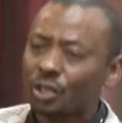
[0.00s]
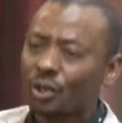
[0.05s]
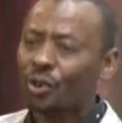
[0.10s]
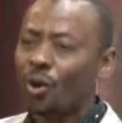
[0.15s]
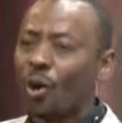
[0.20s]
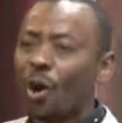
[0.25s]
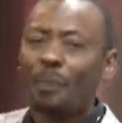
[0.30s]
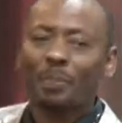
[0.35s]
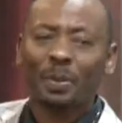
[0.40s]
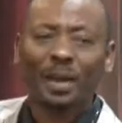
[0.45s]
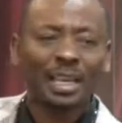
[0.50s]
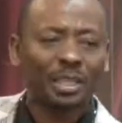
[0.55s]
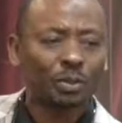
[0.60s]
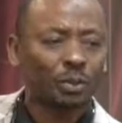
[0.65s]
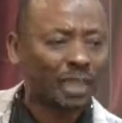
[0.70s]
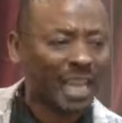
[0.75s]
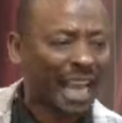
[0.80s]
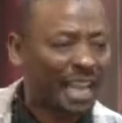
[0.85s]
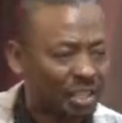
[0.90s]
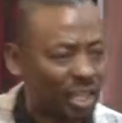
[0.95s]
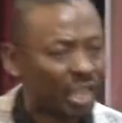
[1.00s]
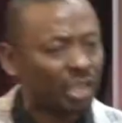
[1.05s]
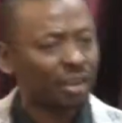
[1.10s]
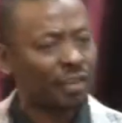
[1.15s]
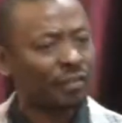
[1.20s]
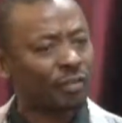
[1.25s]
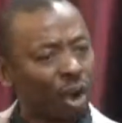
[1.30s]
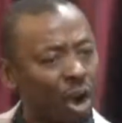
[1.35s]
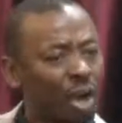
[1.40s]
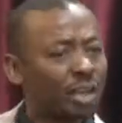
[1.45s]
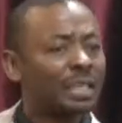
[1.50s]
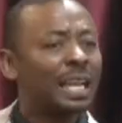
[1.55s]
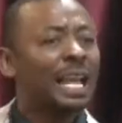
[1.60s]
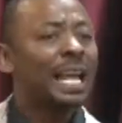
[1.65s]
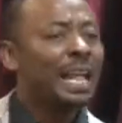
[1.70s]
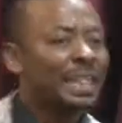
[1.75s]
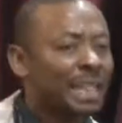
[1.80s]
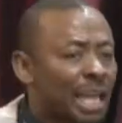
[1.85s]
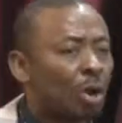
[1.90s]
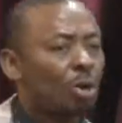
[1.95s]
to cooperate with the agenda of God,
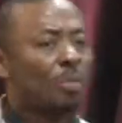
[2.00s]
they